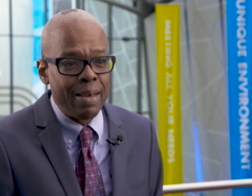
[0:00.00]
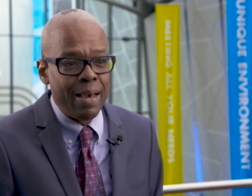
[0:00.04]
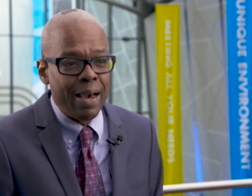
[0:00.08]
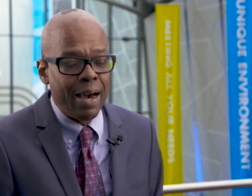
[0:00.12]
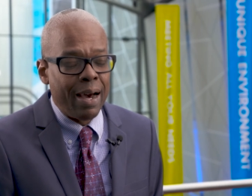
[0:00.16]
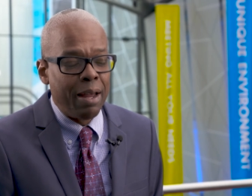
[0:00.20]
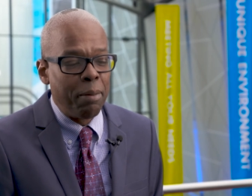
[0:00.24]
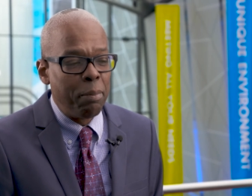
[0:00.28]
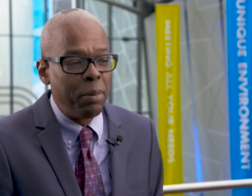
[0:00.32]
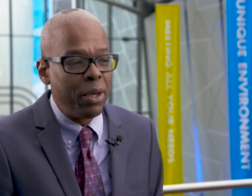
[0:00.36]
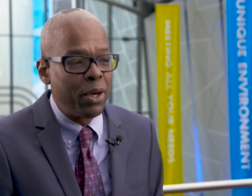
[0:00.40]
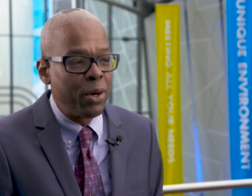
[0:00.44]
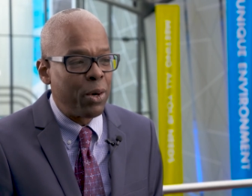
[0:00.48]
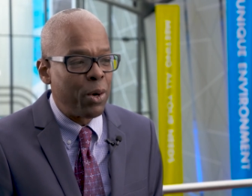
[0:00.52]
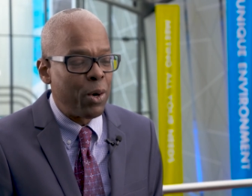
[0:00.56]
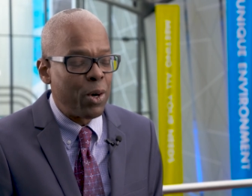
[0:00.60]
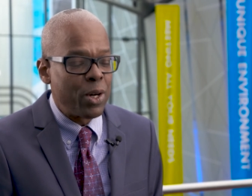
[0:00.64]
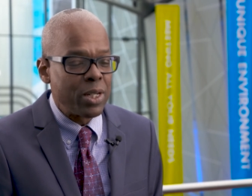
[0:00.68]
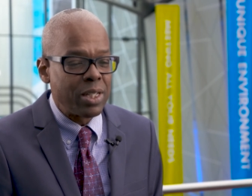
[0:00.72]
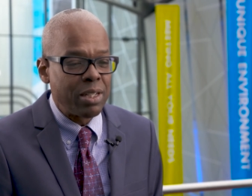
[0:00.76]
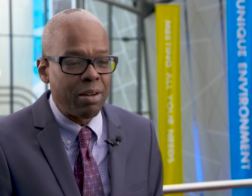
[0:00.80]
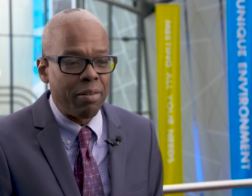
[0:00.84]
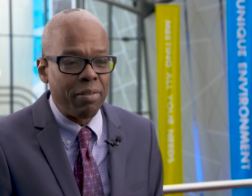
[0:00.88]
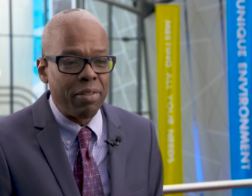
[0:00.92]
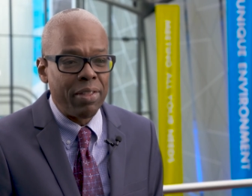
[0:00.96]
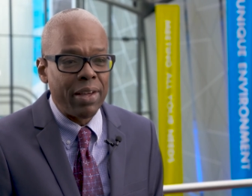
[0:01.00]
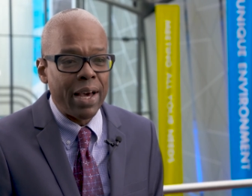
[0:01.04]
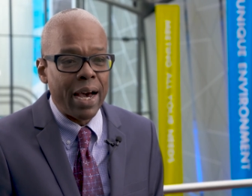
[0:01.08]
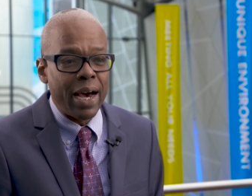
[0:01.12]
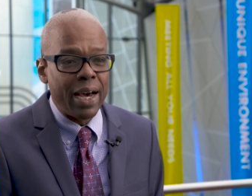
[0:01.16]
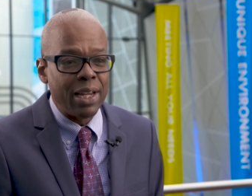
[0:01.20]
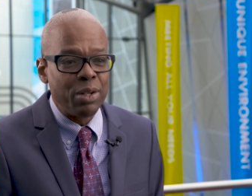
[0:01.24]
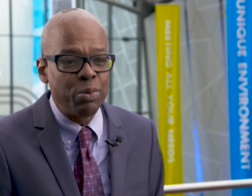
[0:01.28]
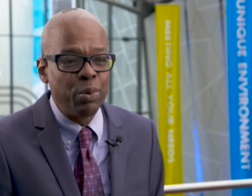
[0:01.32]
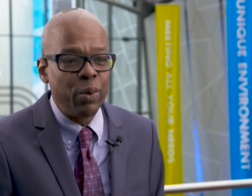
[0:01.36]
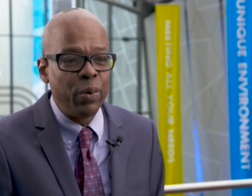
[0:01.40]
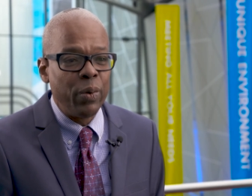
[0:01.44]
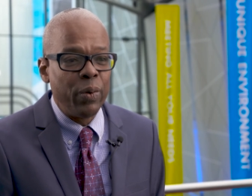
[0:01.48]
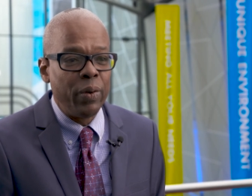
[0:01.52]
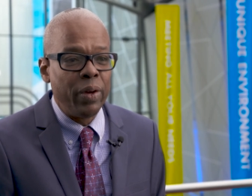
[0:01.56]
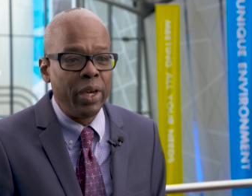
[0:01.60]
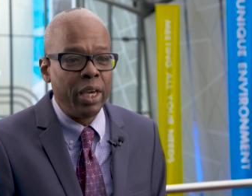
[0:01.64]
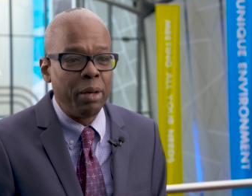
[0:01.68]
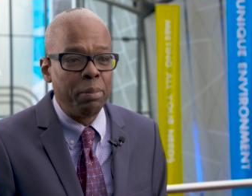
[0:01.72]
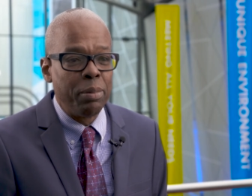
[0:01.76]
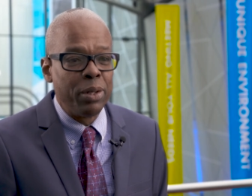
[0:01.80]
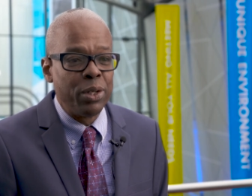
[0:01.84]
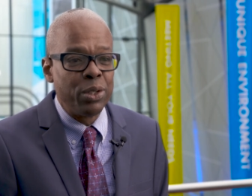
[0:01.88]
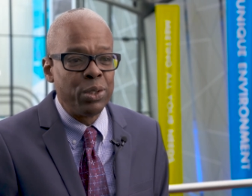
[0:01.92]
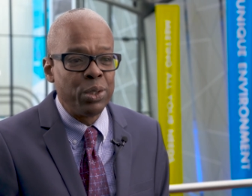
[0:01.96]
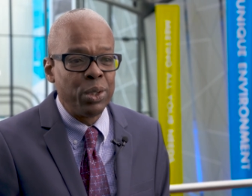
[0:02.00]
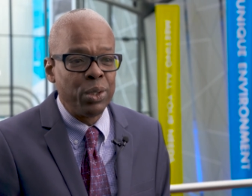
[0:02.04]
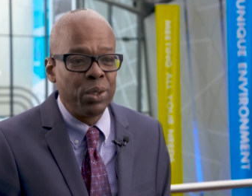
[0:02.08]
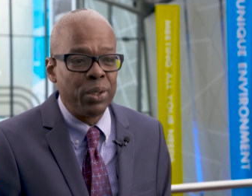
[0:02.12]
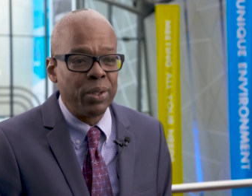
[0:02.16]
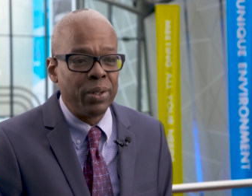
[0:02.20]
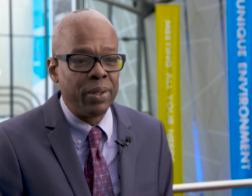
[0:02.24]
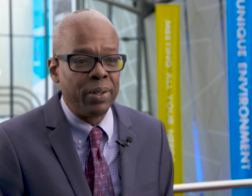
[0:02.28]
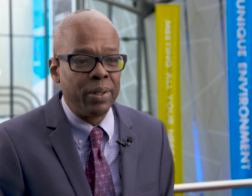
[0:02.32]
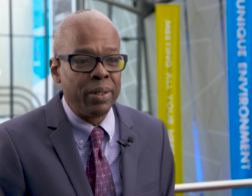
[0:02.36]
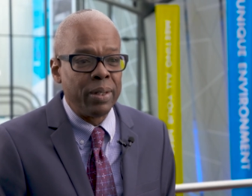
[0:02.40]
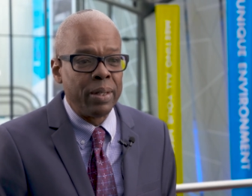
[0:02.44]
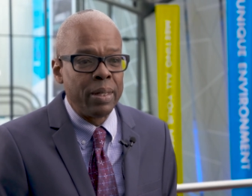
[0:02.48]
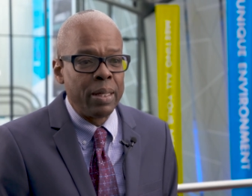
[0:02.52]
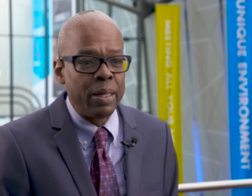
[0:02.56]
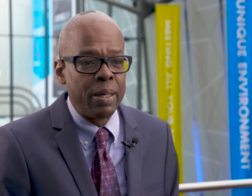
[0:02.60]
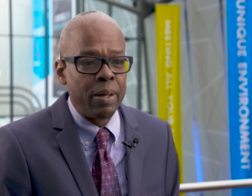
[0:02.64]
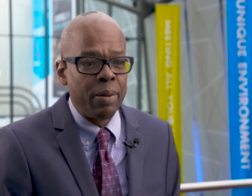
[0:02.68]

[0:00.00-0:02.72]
And because of that, we were able to